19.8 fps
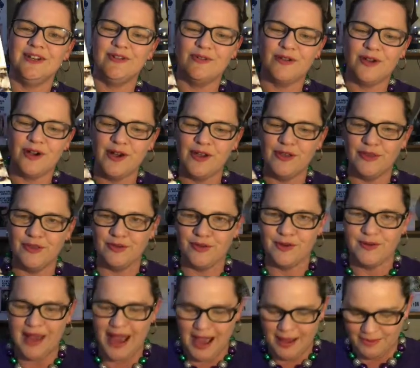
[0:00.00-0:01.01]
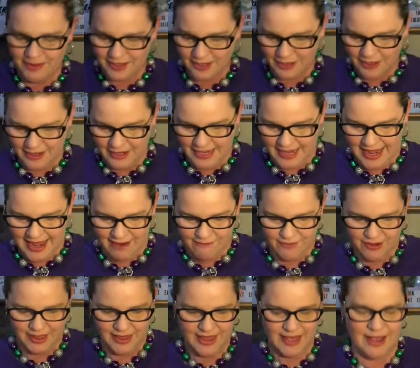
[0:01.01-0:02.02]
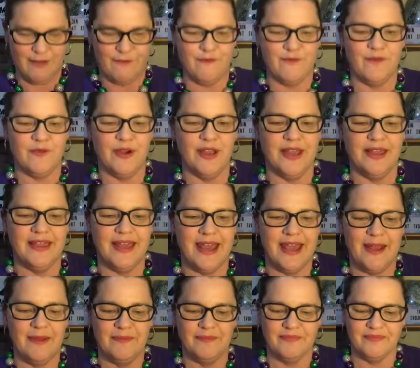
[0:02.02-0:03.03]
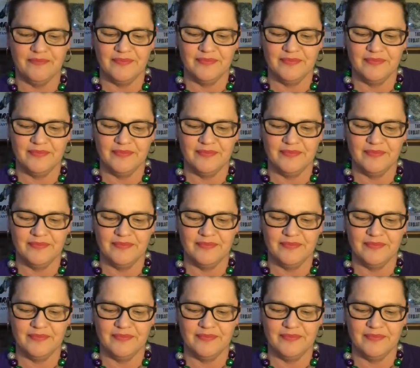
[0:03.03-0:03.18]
It'll go through absolutely everything for you there.